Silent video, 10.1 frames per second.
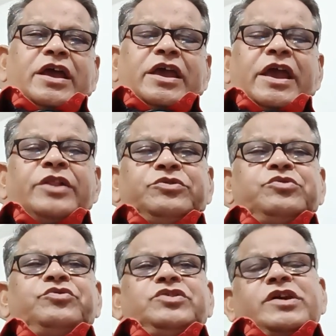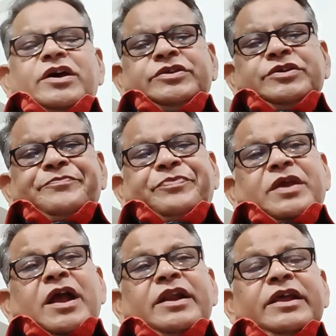enthusiasm
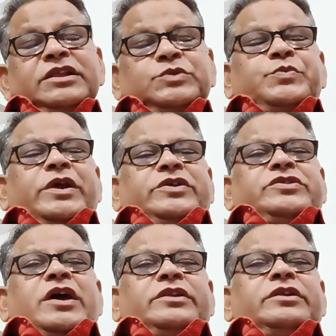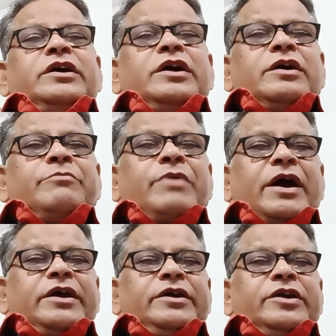and inspiration
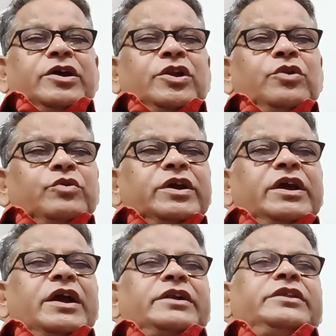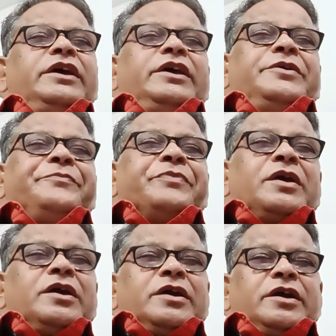by looking at the
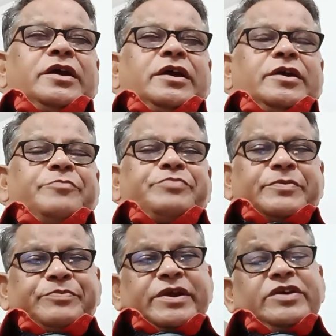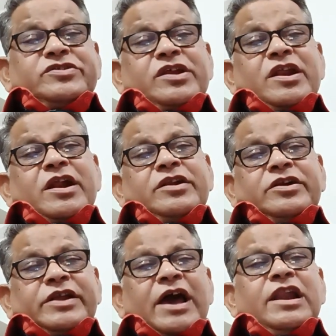preparation and
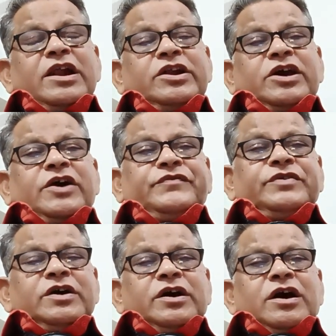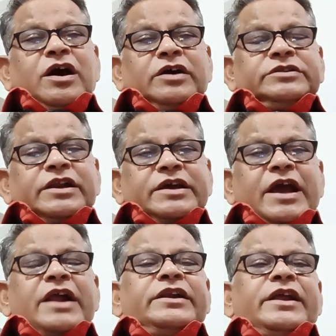talent of other
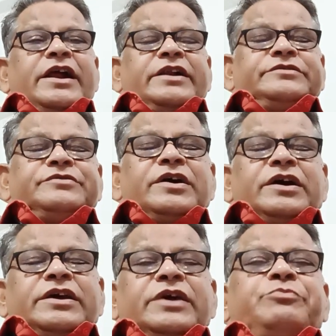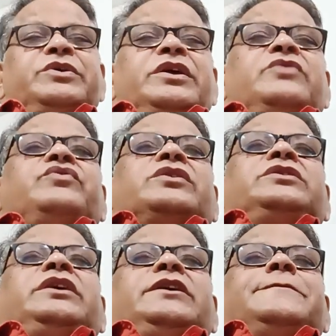candidates appearing for
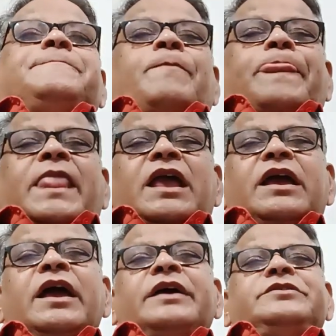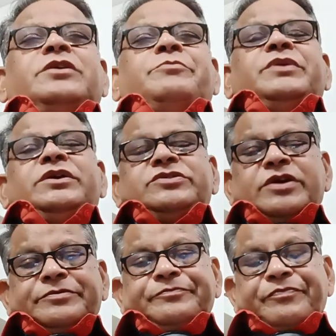the examination.